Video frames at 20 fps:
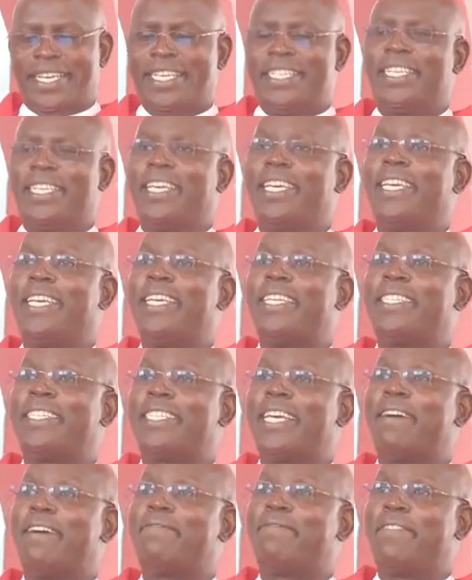It
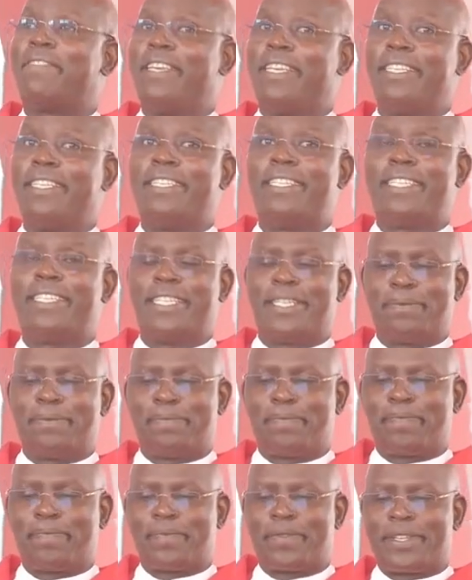is a feast
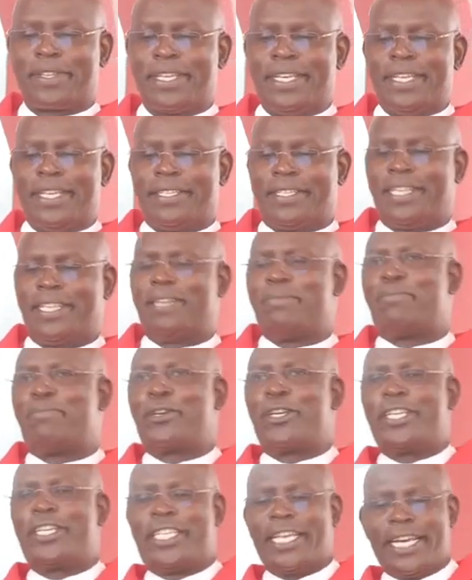
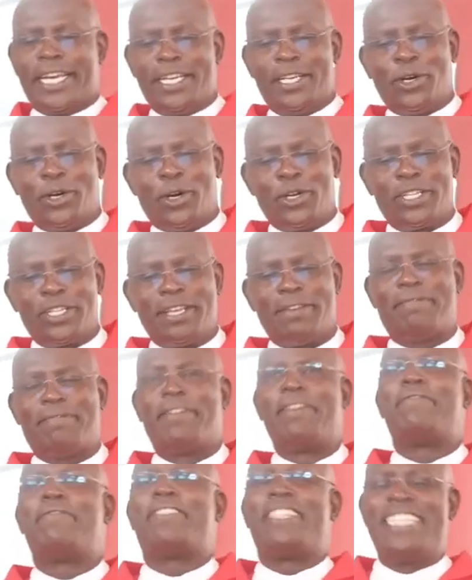celebrated on the
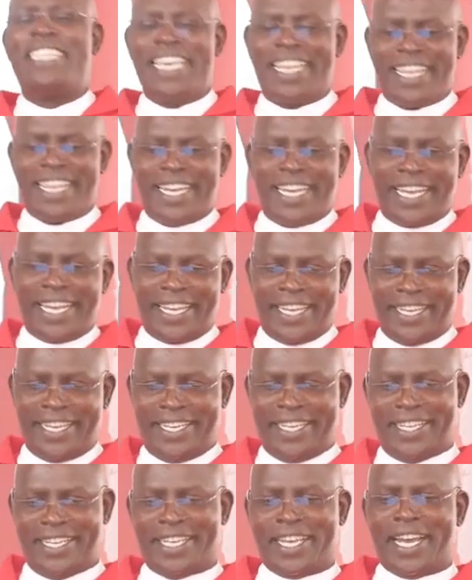50th
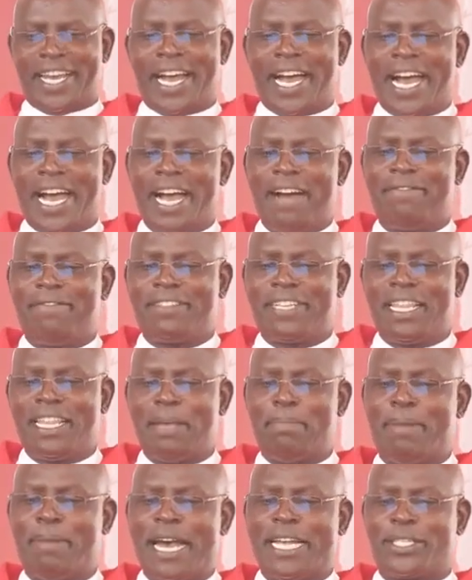day after
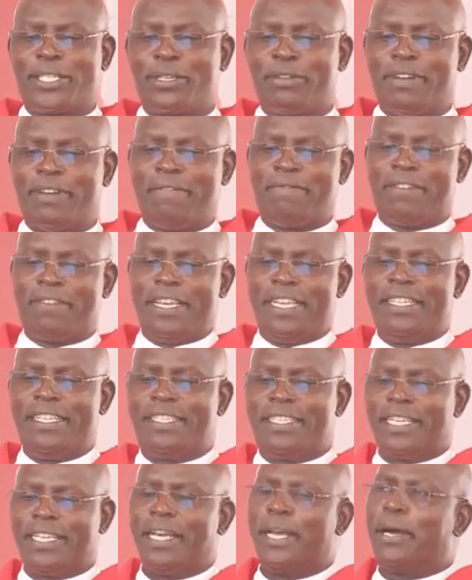the Passover
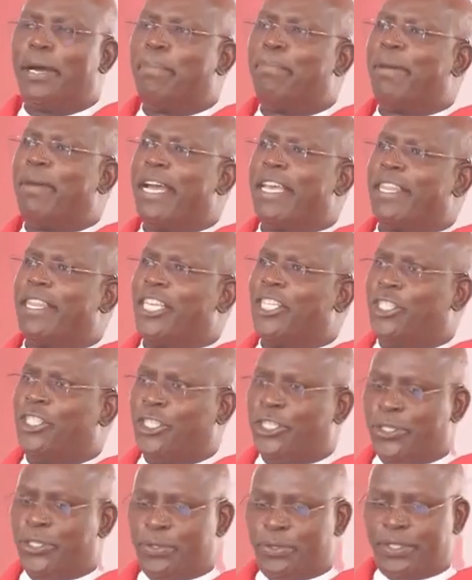feast by the
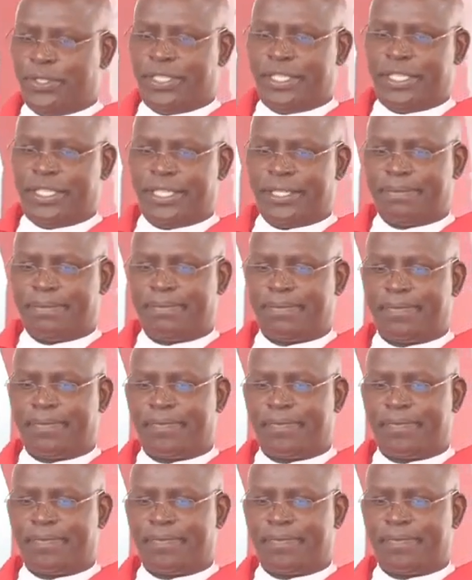Jews,